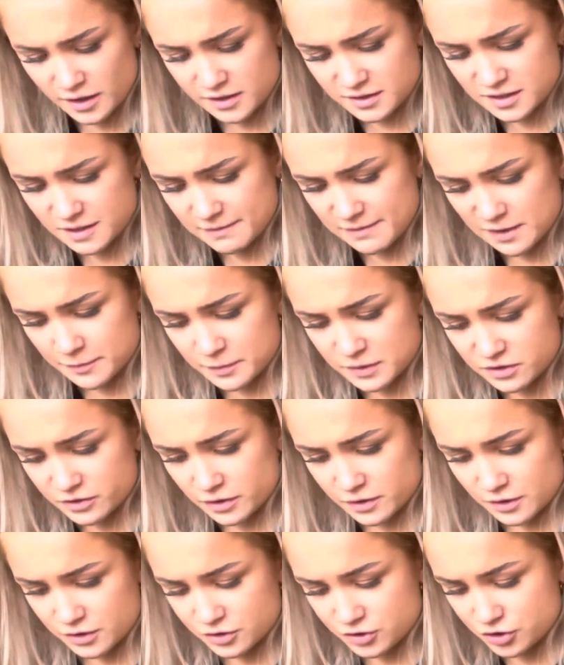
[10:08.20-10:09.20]
This seems to be
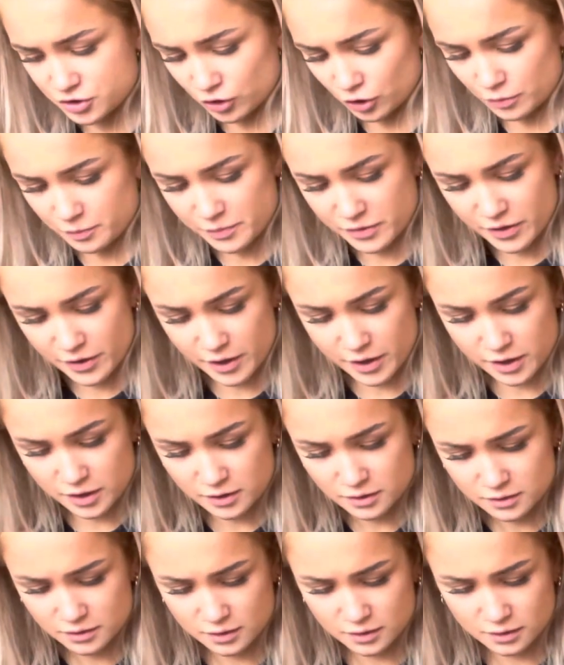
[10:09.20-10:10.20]
doing the job
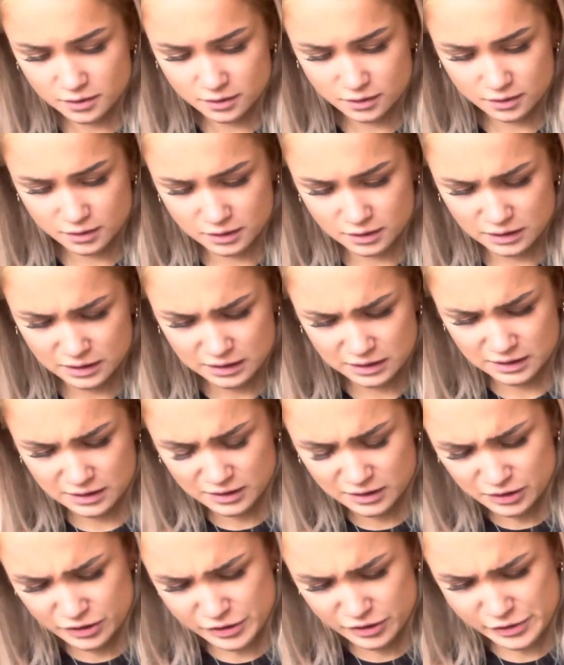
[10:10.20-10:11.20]
though.
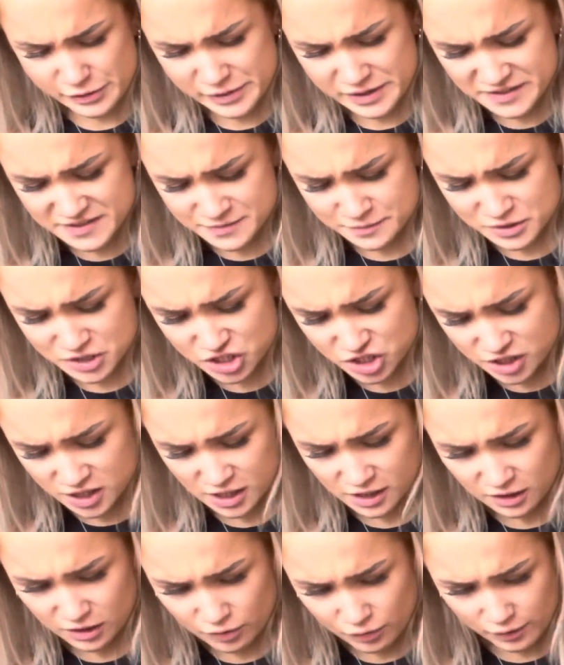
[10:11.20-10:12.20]
Who needs
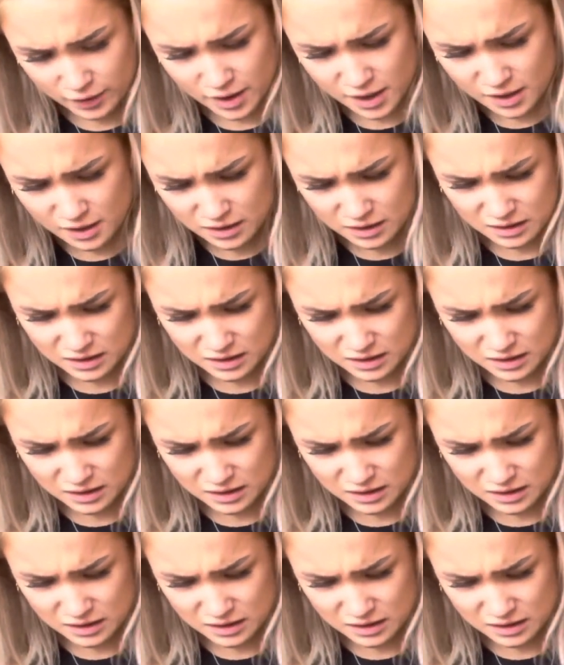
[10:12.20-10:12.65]
machinery?